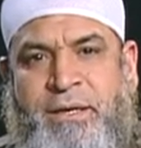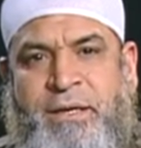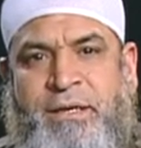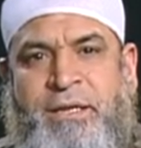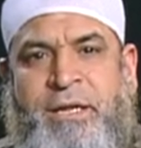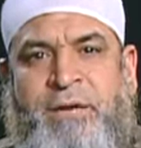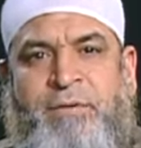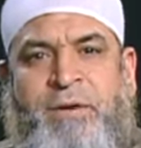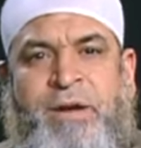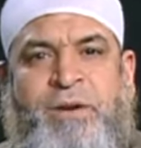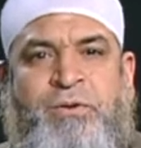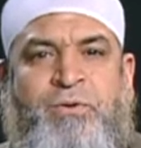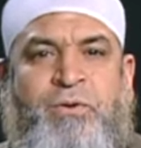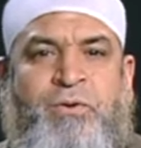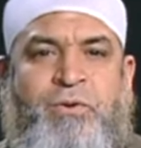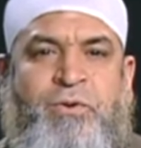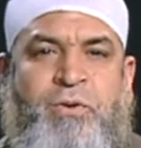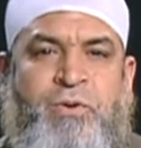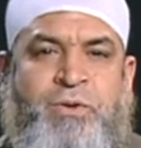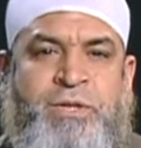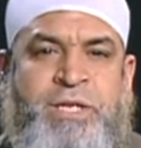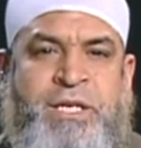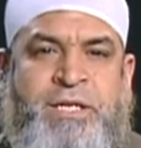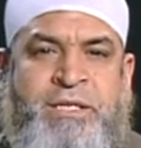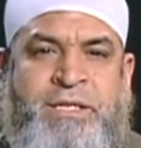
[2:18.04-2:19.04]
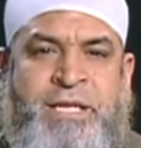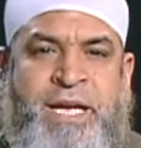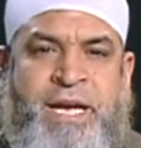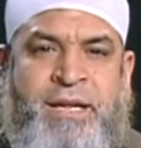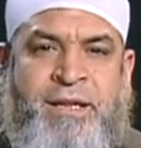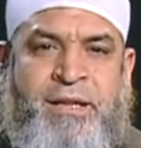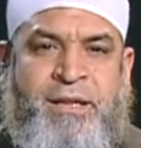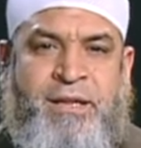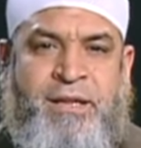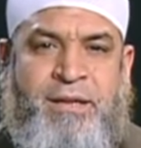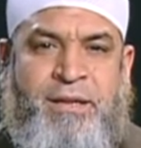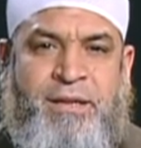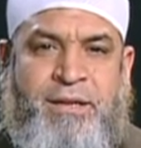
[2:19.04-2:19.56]
the one who causes
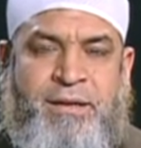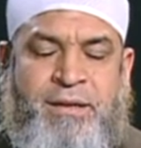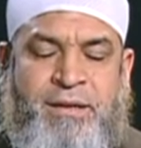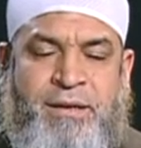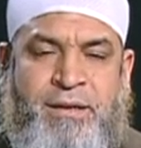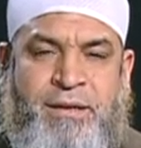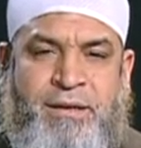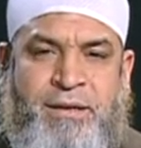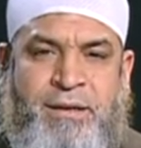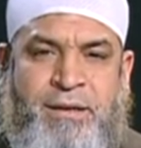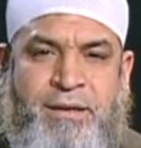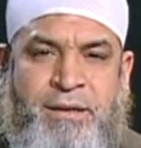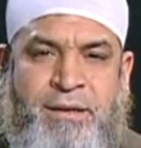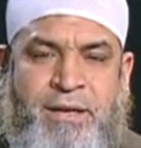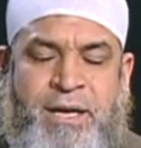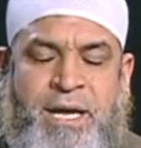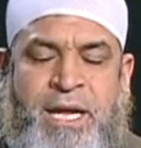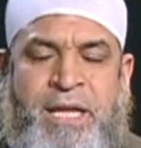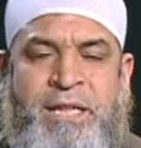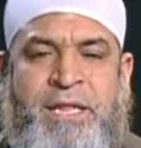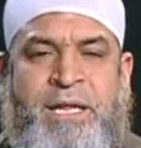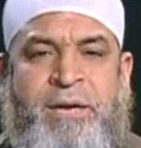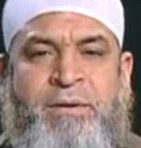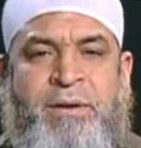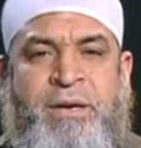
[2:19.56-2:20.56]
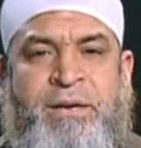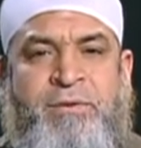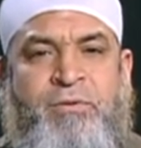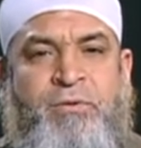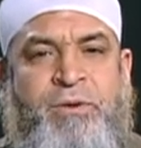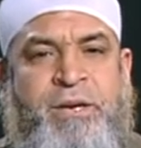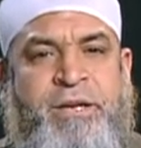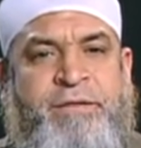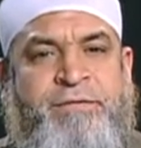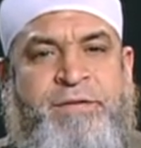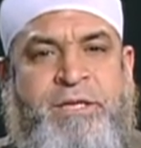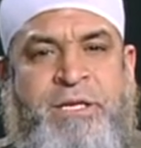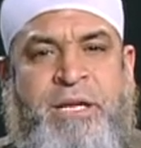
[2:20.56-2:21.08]
death and the one who
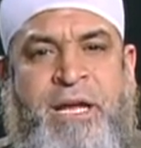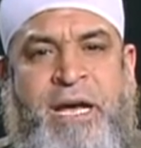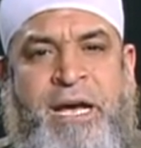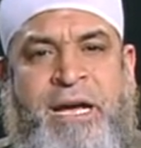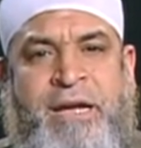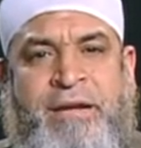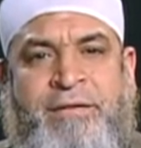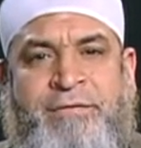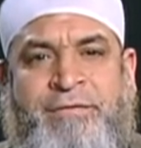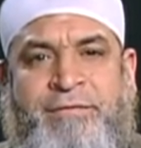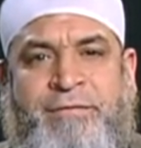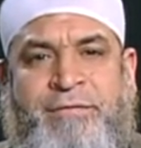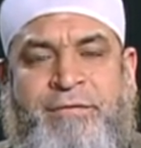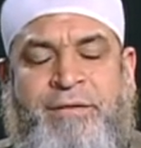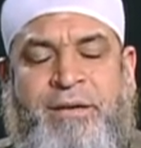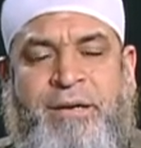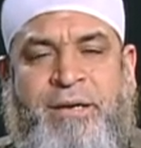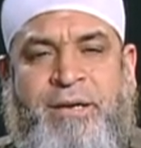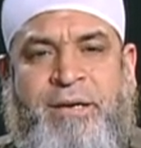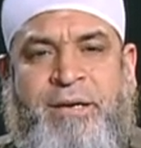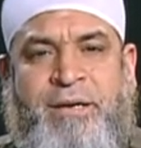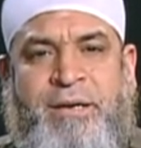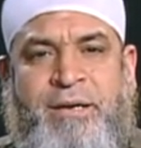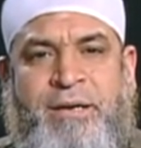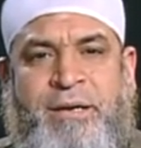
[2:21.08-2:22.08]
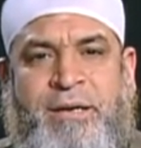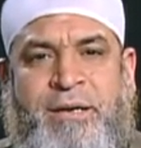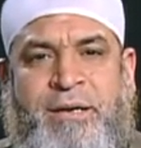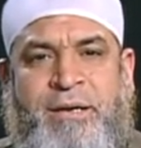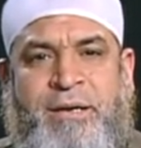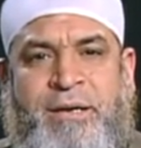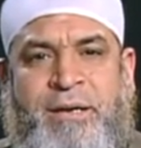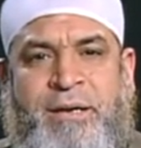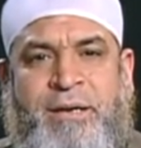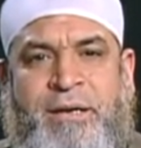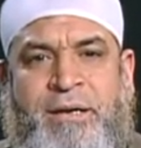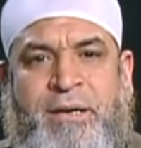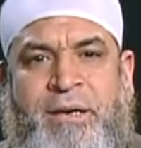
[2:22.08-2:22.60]
gives life
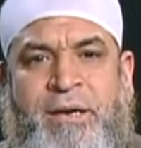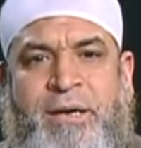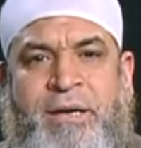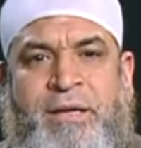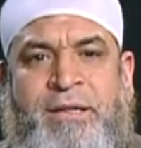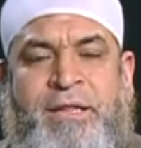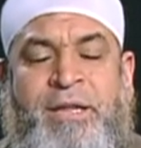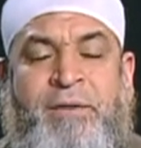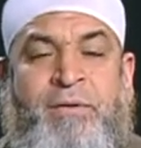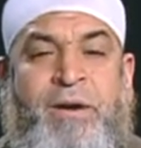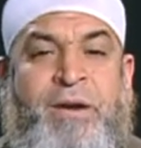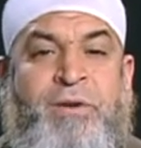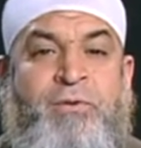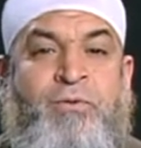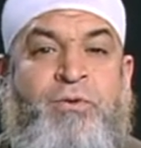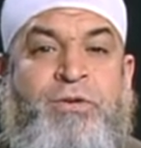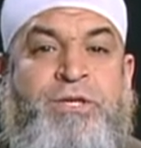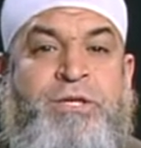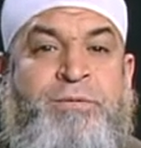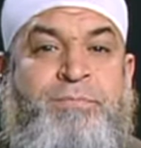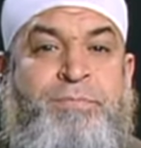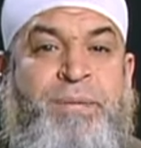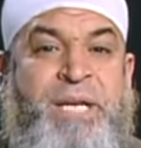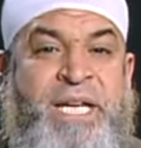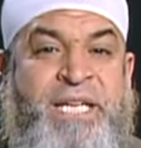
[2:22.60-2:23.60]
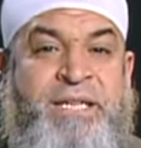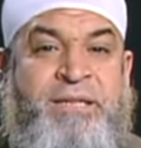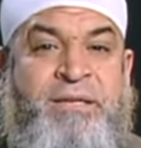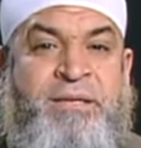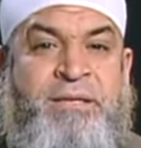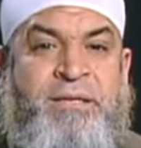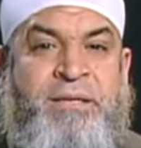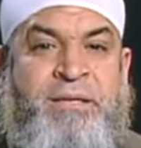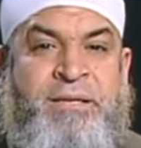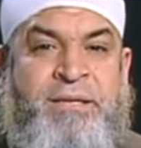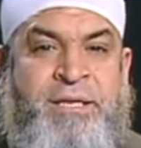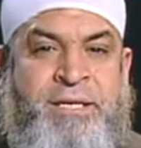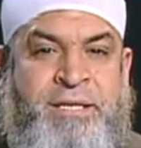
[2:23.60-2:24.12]
the one who split
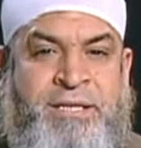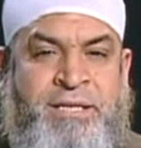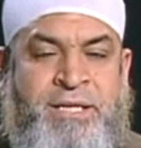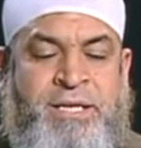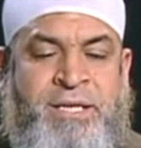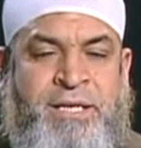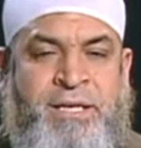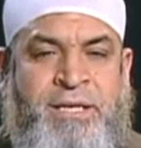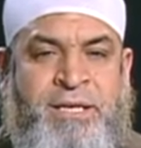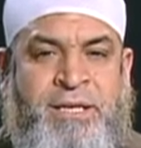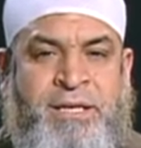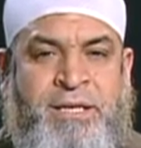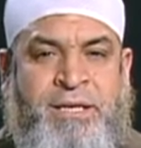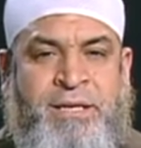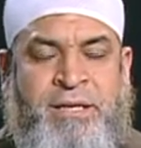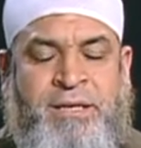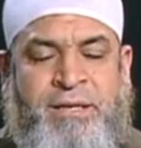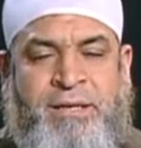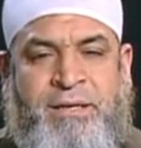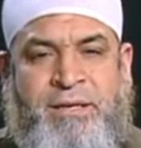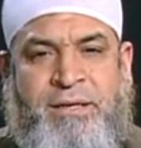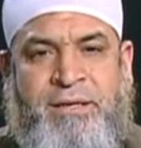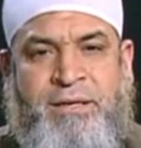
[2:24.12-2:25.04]
the sea,